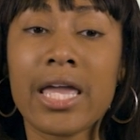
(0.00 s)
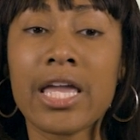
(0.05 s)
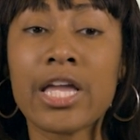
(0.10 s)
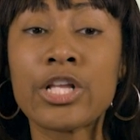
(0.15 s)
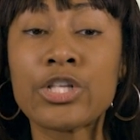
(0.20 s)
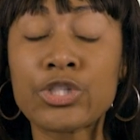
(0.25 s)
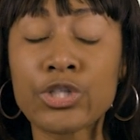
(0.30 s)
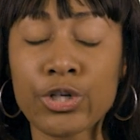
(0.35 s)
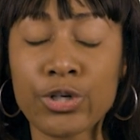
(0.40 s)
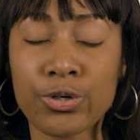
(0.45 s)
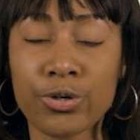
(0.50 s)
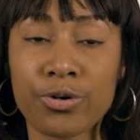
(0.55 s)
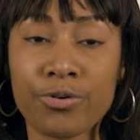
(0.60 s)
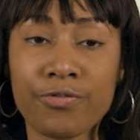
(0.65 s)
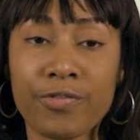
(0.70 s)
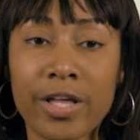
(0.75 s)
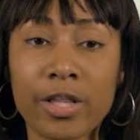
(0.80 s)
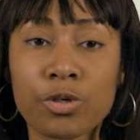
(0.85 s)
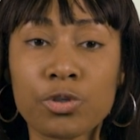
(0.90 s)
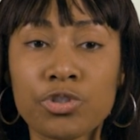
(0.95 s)
internal
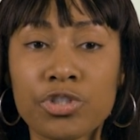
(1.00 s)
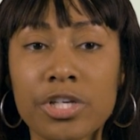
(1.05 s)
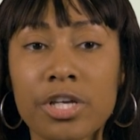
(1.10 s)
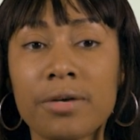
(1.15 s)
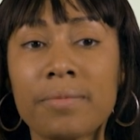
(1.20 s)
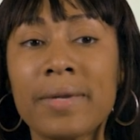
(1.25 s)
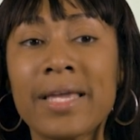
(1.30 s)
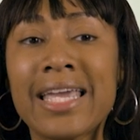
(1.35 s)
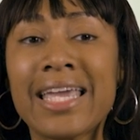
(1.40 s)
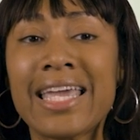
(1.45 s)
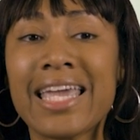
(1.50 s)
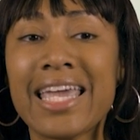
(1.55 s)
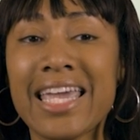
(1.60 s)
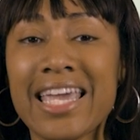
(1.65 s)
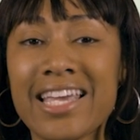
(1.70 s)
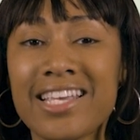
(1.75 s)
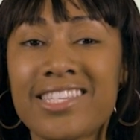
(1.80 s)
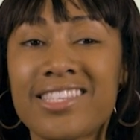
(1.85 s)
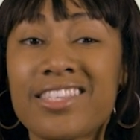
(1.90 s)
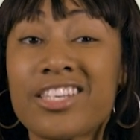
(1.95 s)
fellowship
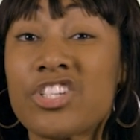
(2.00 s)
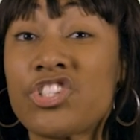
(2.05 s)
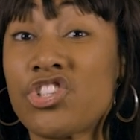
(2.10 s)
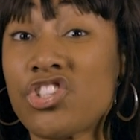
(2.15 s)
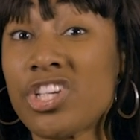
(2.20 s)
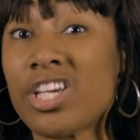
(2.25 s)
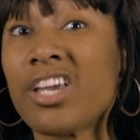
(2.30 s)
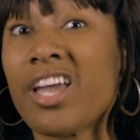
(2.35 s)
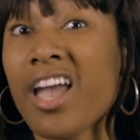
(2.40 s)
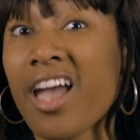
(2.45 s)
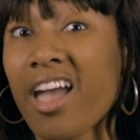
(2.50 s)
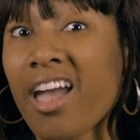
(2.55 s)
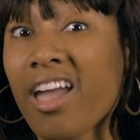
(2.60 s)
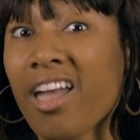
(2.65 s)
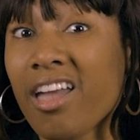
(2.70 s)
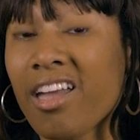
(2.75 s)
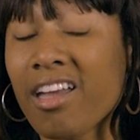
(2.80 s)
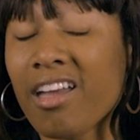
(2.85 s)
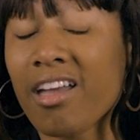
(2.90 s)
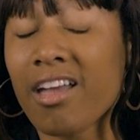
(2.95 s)
is the
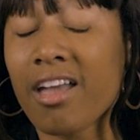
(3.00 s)
GA.